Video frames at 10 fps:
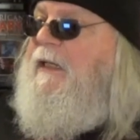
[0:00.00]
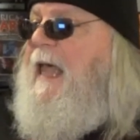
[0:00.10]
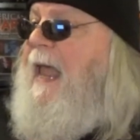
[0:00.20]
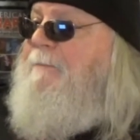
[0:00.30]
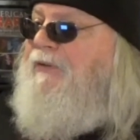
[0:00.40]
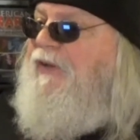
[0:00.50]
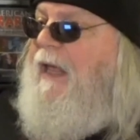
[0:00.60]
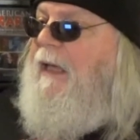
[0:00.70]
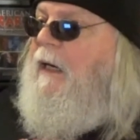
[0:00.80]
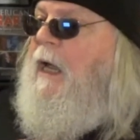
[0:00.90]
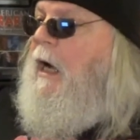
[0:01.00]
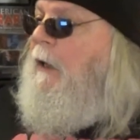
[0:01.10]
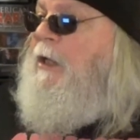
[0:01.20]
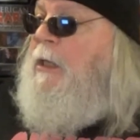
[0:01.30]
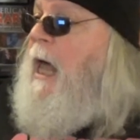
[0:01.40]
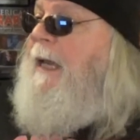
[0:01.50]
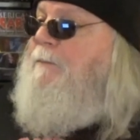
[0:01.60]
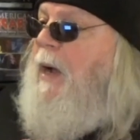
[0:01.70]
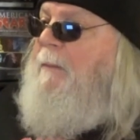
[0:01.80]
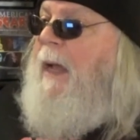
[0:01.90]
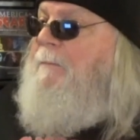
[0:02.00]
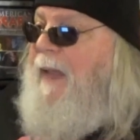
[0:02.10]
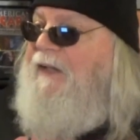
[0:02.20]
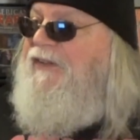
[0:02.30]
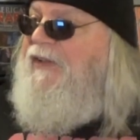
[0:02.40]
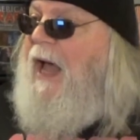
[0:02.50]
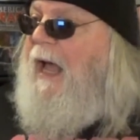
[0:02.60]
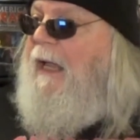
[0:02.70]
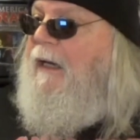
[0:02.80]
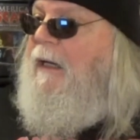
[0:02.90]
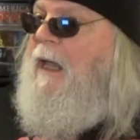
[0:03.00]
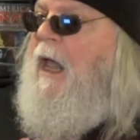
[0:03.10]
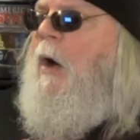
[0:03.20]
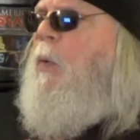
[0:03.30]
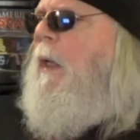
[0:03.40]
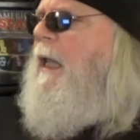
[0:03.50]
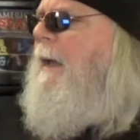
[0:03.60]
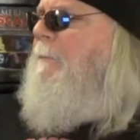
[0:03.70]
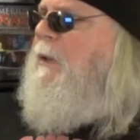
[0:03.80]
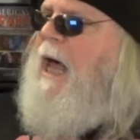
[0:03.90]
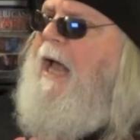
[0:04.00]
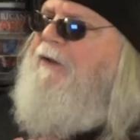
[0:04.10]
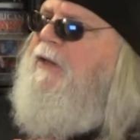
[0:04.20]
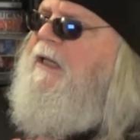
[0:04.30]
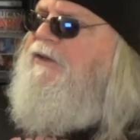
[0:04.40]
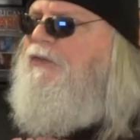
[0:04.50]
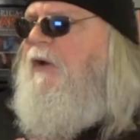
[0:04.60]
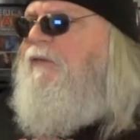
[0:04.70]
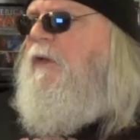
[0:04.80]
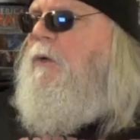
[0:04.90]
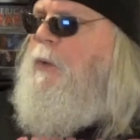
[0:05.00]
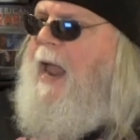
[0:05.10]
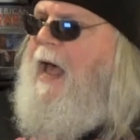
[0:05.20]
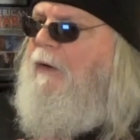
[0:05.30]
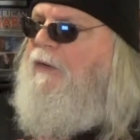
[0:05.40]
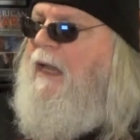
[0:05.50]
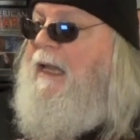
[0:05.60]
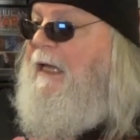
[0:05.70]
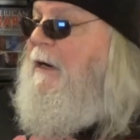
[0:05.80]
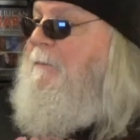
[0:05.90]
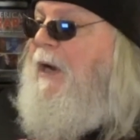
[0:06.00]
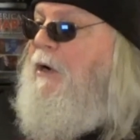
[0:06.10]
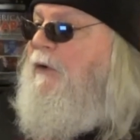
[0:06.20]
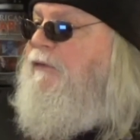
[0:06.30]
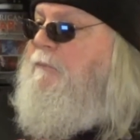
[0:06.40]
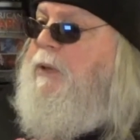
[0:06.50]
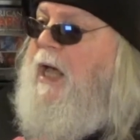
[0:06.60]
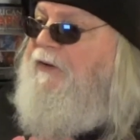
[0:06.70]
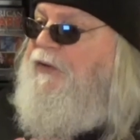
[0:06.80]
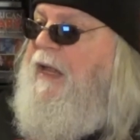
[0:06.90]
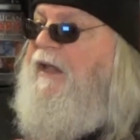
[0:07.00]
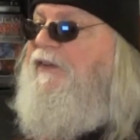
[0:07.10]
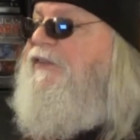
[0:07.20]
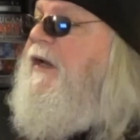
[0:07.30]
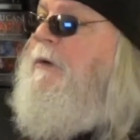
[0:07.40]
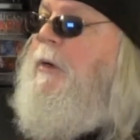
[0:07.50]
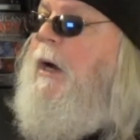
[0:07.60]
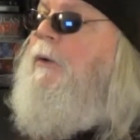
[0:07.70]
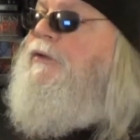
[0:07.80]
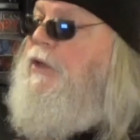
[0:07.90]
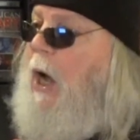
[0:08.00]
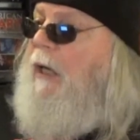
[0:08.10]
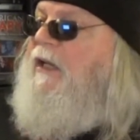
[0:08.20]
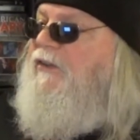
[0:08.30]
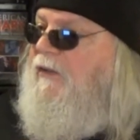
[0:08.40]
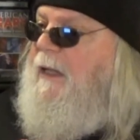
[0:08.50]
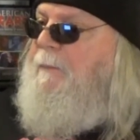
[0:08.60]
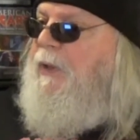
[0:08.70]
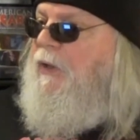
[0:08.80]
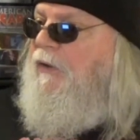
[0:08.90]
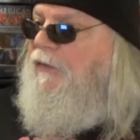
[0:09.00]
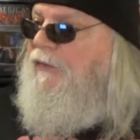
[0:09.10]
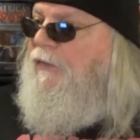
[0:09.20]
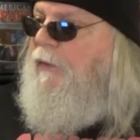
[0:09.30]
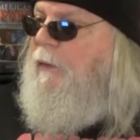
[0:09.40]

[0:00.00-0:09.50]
lampshade on the light by my bedside, while I blithely shuffle around in a pair of plush zero doggy slippers.